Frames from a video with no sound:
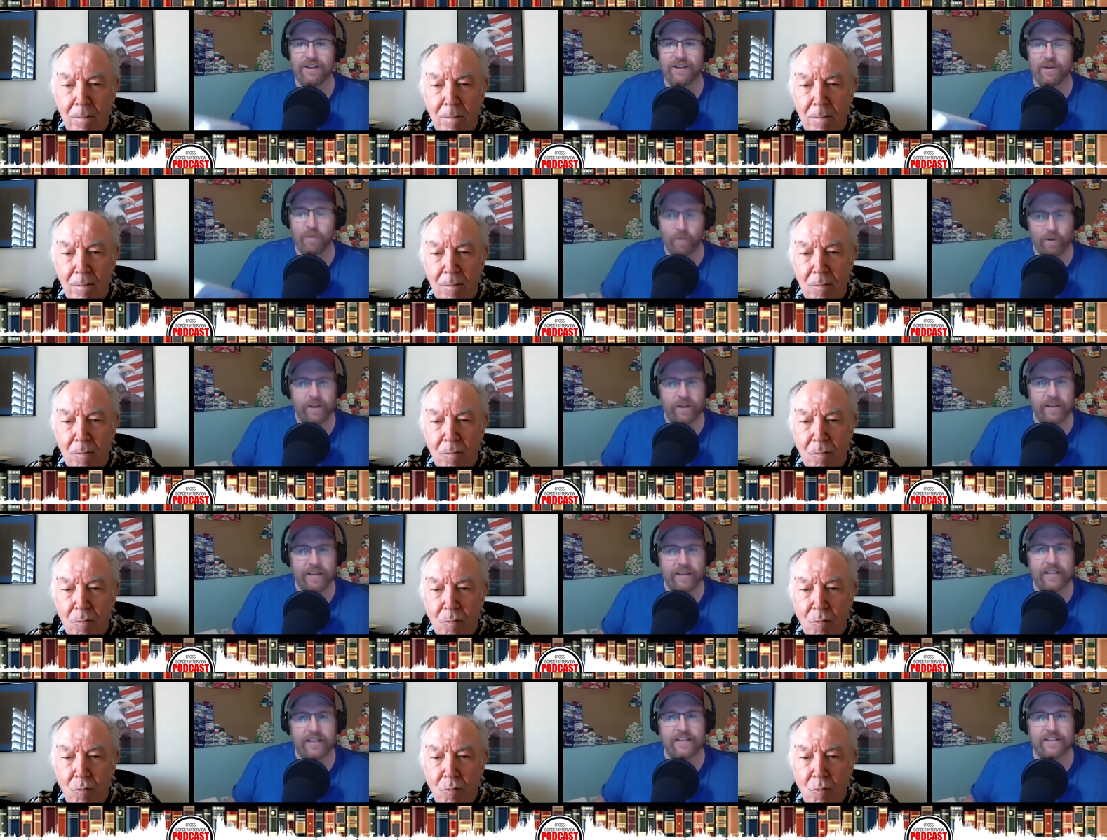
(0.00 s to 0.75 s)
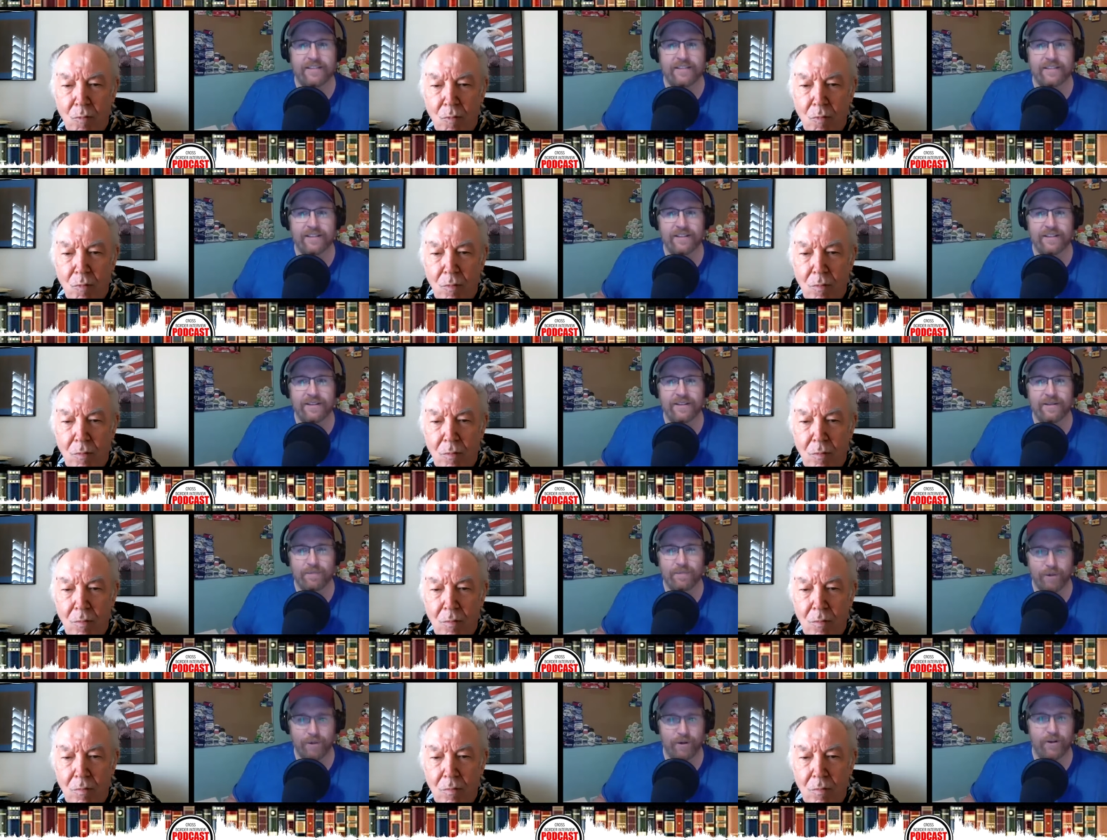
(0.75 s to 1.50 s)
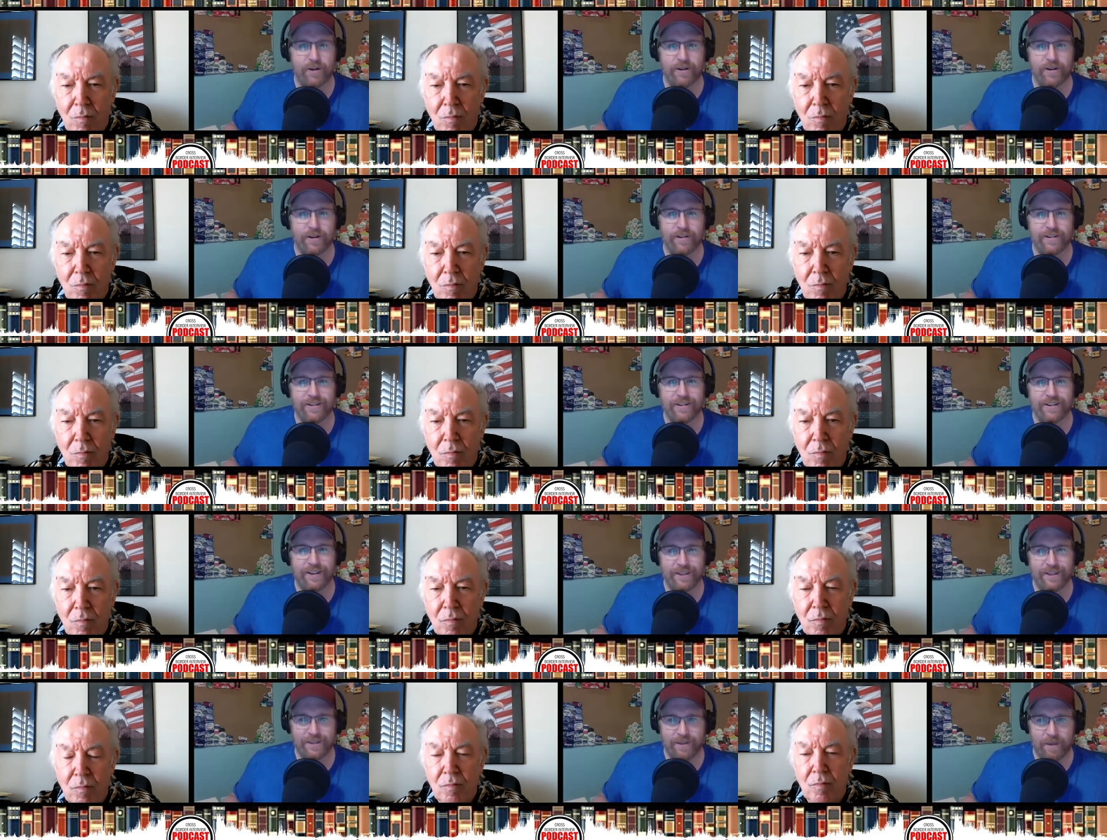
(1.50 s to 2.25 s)
Speaker 1: what is Murder
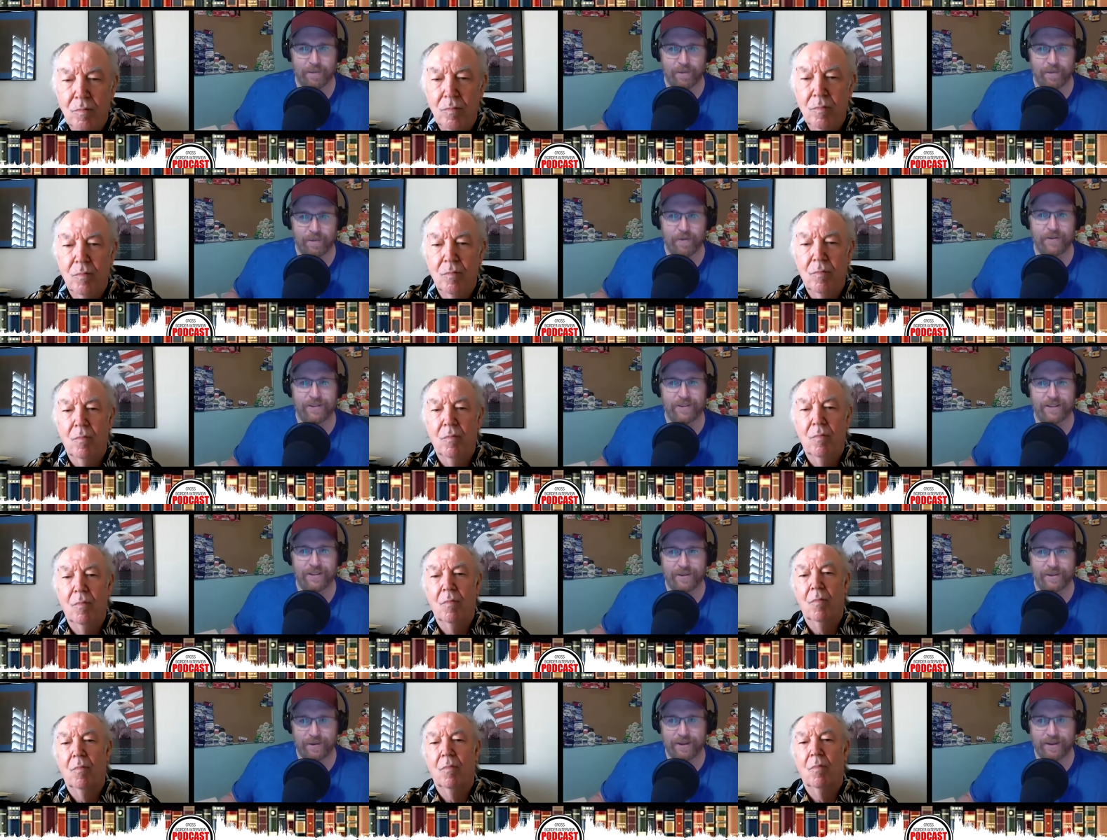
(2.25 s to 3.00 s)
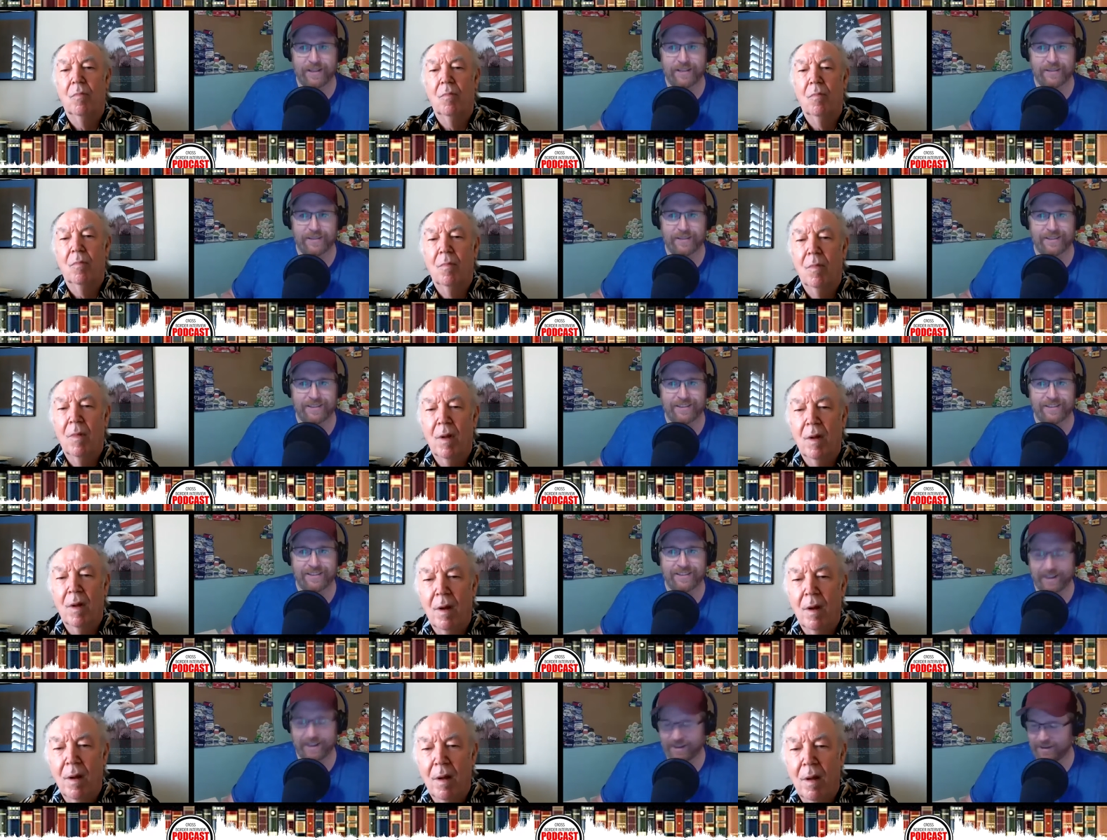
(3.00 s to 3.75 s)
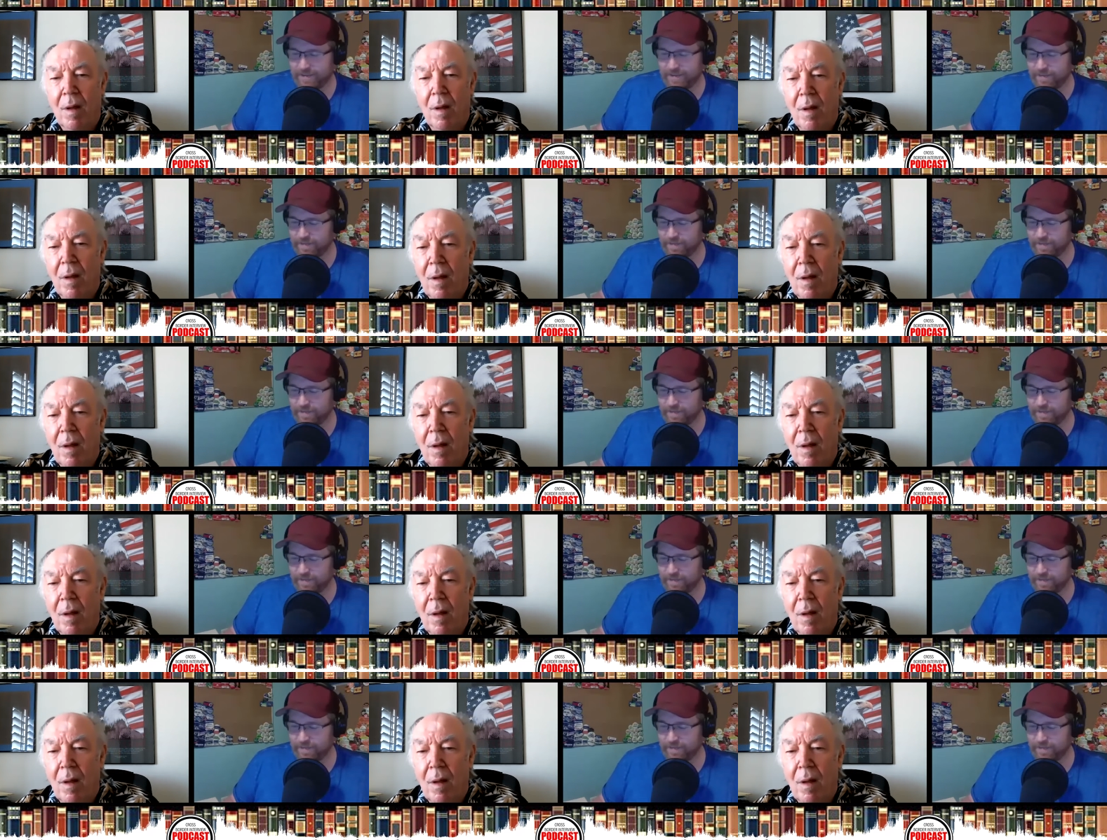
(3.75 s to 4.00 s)
Um, aboard the Queen Elizabeth the Second?